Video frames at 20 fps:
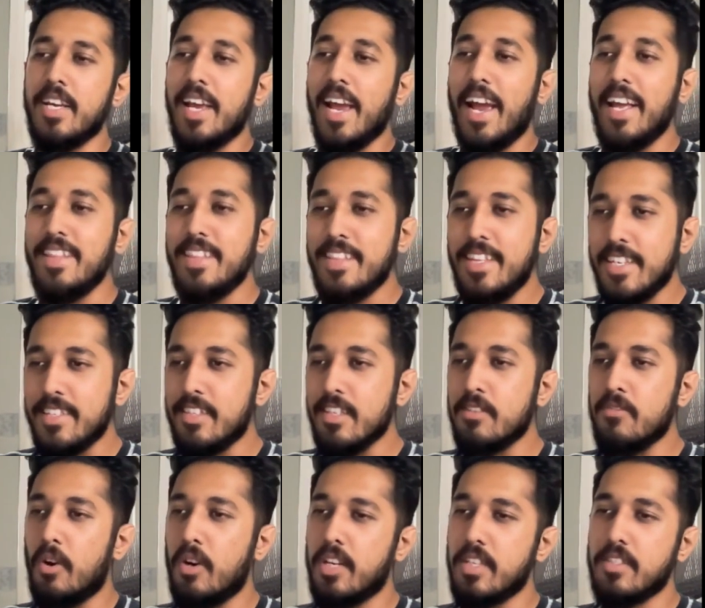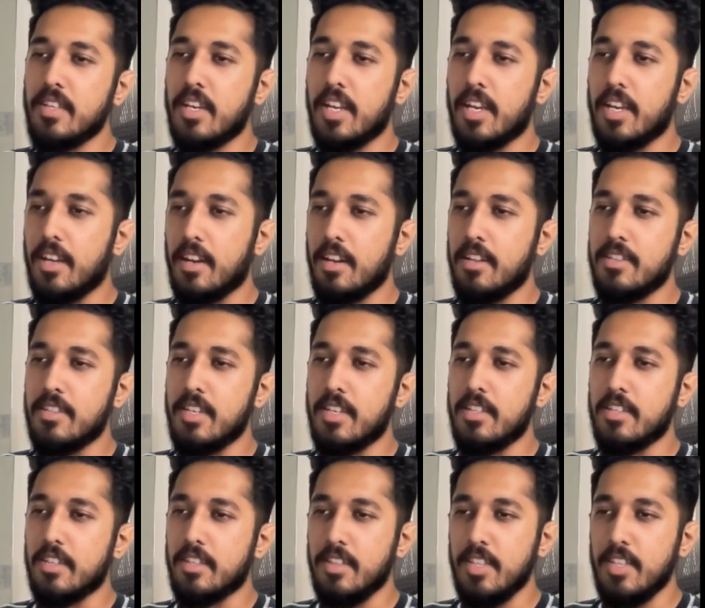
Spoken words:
And this is what is a recurrence relation.